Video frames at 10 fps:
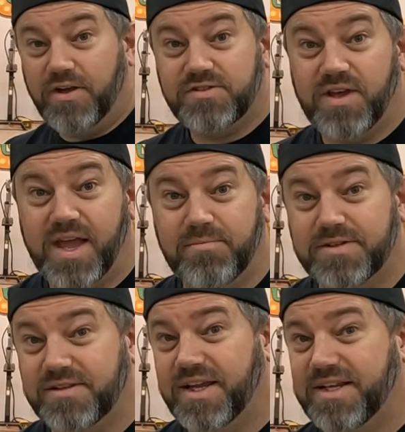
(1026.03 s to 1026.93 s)
I also had
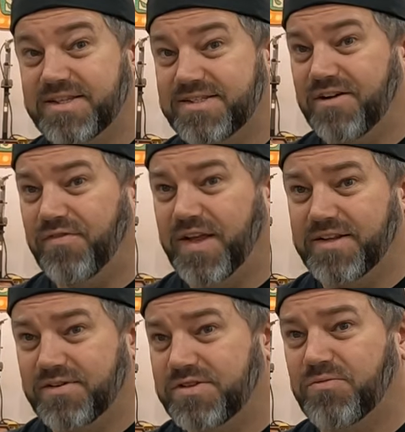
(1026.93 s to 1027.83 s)
miscellaneous stuff, like
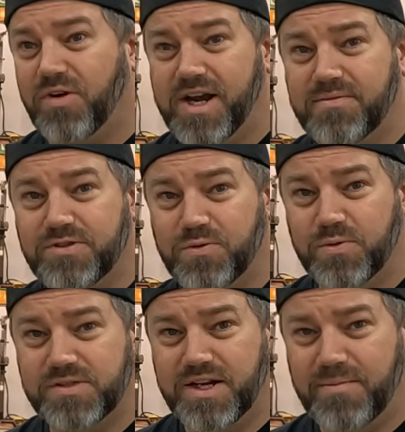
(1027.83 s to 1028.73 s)
there's some random
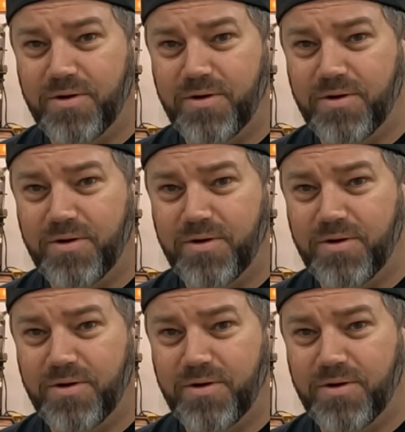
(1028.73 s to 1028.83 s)
tools that I